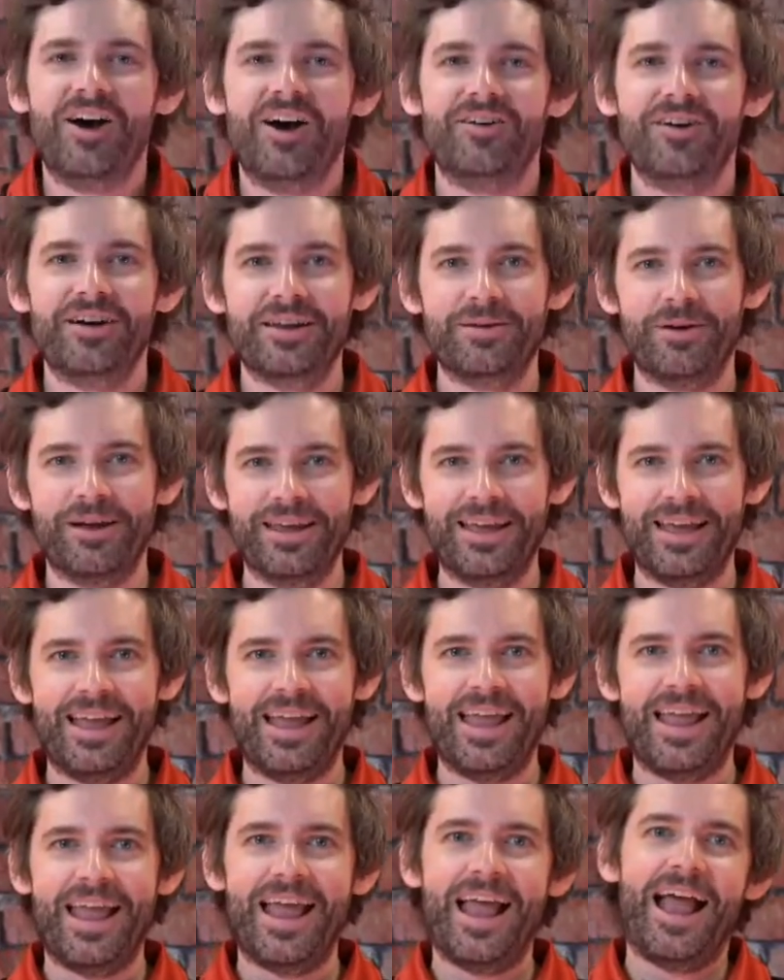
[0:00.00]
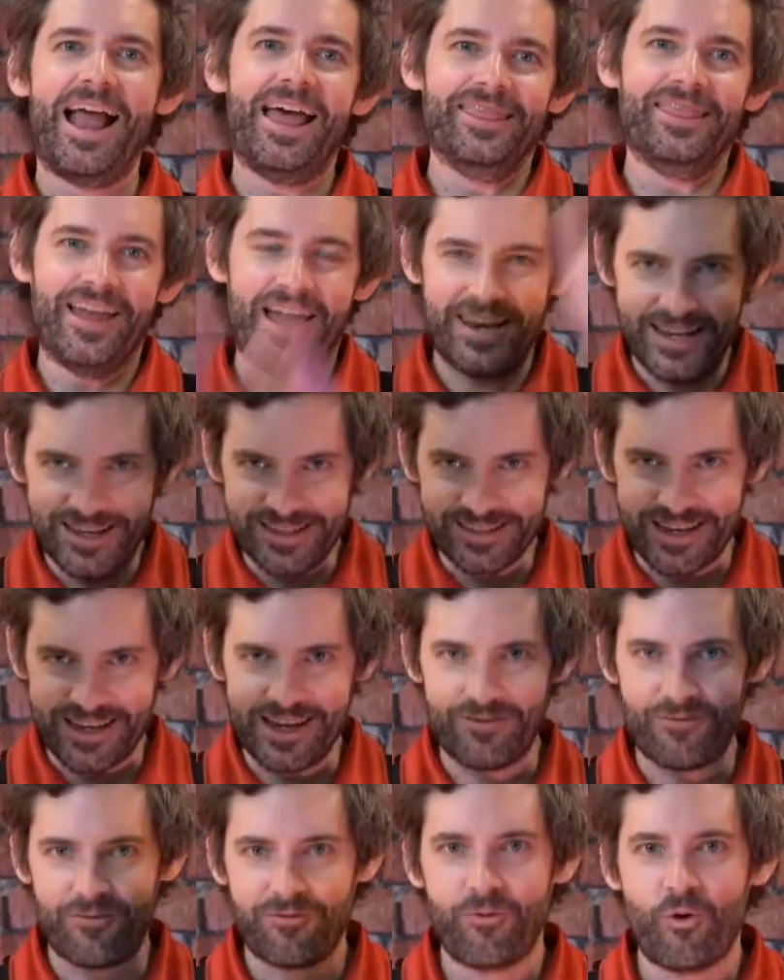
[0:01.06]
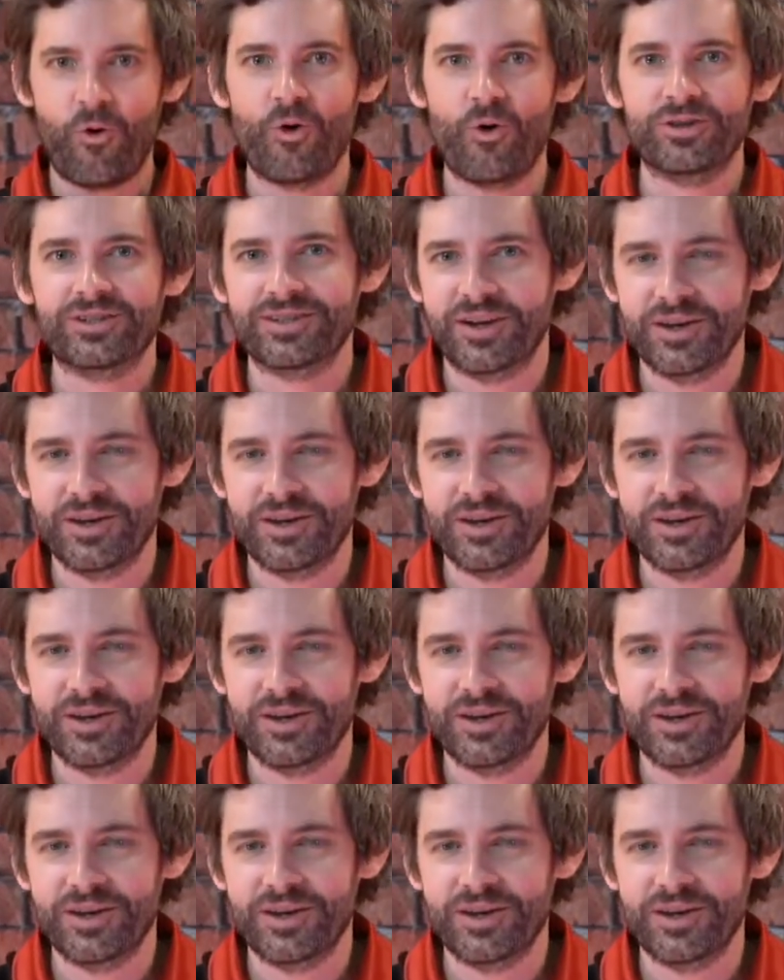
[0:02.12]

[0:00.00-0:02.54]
Alrighty, buddy. That is it for